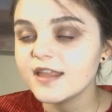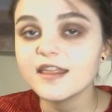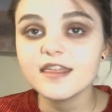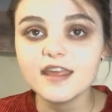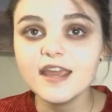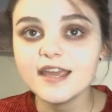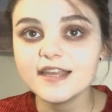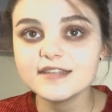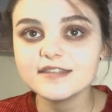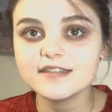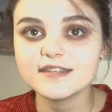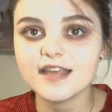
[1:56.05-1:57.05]
The thing
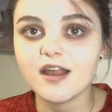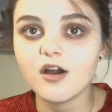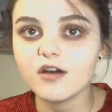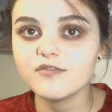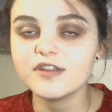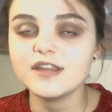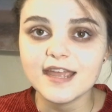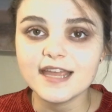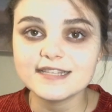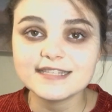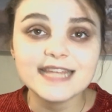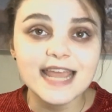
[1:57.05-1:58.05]
is that often
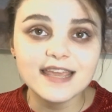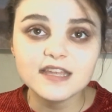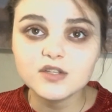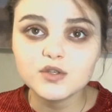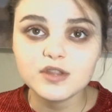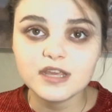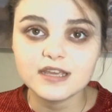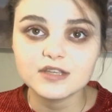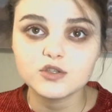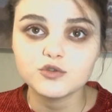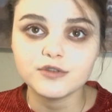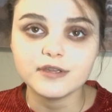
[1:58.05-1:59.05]
it's taken to the
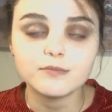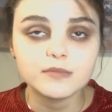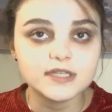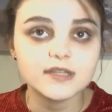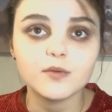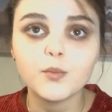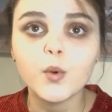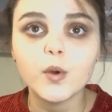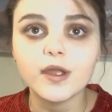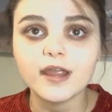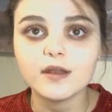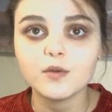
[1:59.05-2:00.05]
extreme, to the
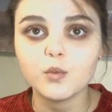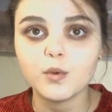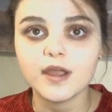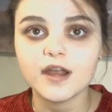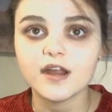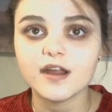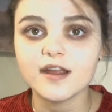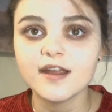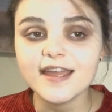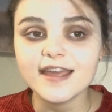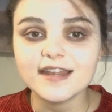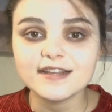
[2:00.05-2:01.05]
point where
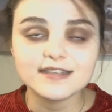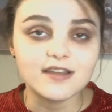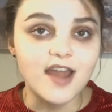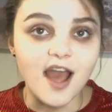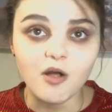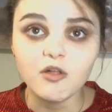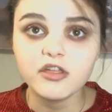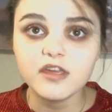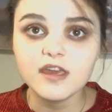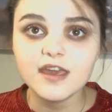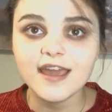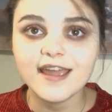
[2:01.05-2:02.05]
it is
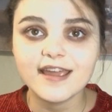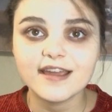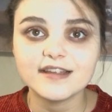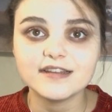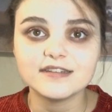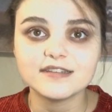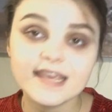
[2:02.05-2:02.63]
unhealthy and